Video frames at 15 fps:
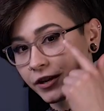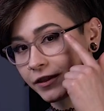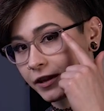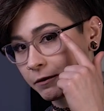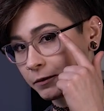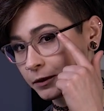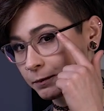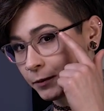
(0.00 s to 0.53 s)
that
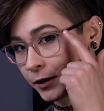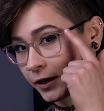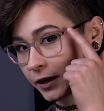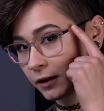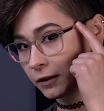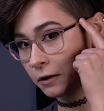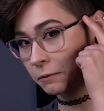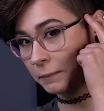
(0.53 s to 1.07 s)
it was putting
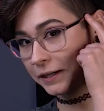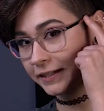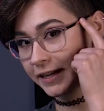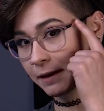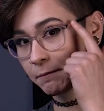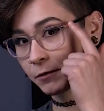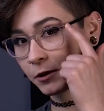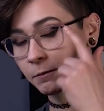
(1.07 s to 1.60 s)
along my
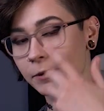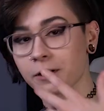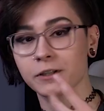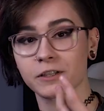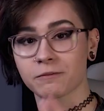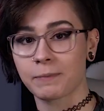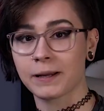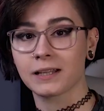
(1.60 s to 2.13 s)
temple because
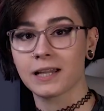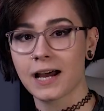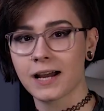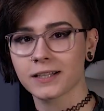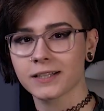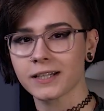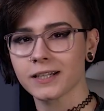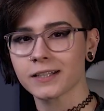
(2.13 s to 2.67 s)
of my
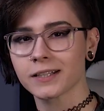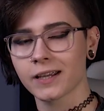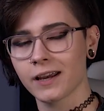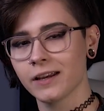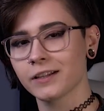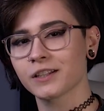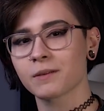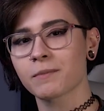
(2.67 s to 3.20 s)
glasses.
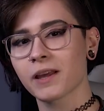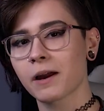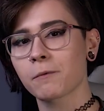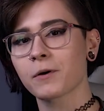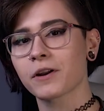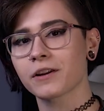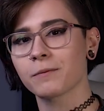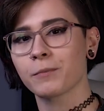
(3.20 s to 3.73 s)
Something I
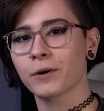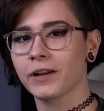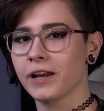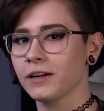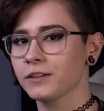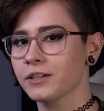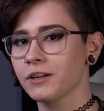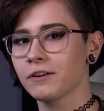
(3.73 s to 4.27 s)
wanted to point
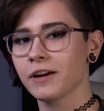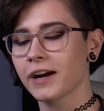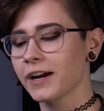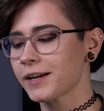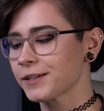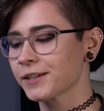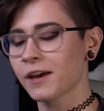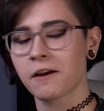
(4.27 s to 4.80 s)
out to you
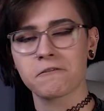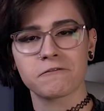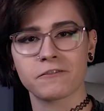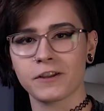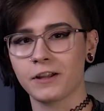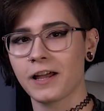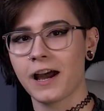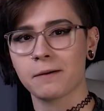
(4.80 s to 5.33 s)
guys.
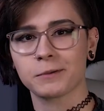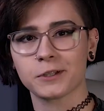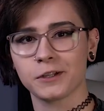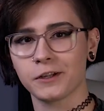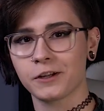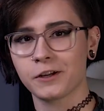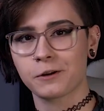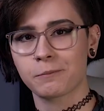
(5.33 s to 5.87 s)
Feel
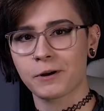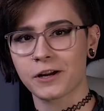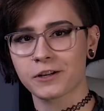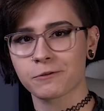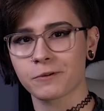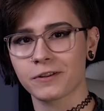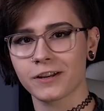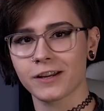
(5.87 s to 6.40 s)
absolutely no
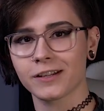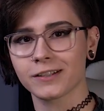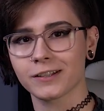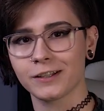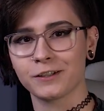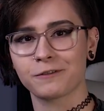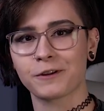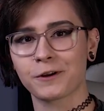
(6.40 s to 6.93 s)
pressure with these.
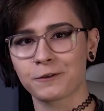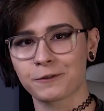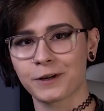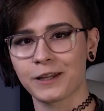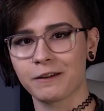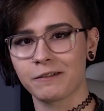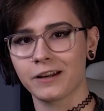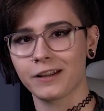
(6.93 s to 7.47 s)
These feel
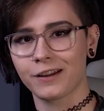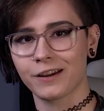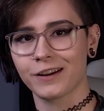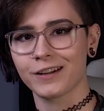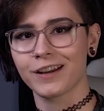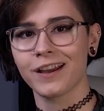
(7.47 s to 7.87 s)
really, really good.